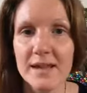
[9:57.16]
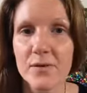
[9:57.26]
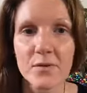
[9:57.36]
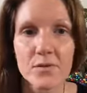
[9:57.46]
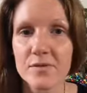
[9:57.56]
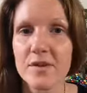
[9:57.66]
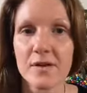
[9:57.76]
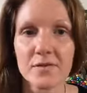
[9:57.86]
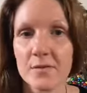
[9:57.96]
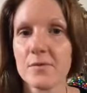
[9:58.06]
all
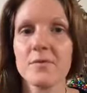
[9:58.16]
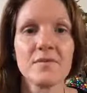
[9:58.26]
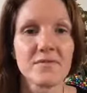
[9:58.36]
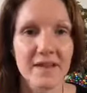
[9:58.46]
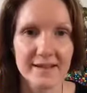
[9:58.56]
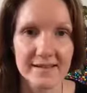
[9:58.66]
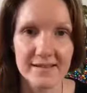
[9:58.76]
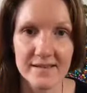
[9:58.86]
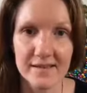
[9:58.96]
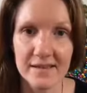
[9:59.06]
know all of this.
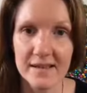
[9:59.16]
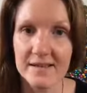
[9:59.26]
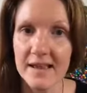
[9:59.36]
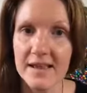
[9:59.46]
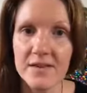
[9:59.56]
It's in